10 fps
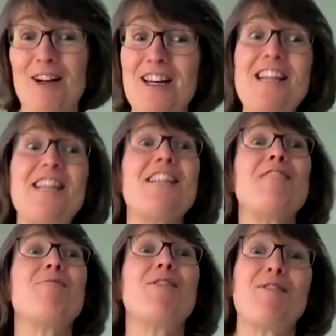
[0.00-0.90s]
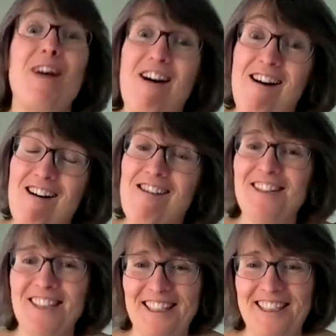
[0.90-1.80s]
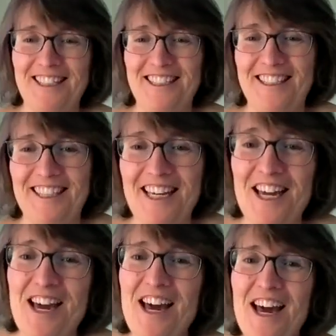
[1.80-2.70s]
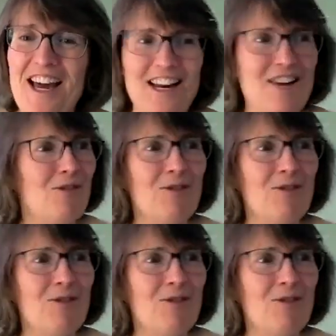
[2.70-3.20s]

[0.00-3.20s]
leading with heart. Yes. And it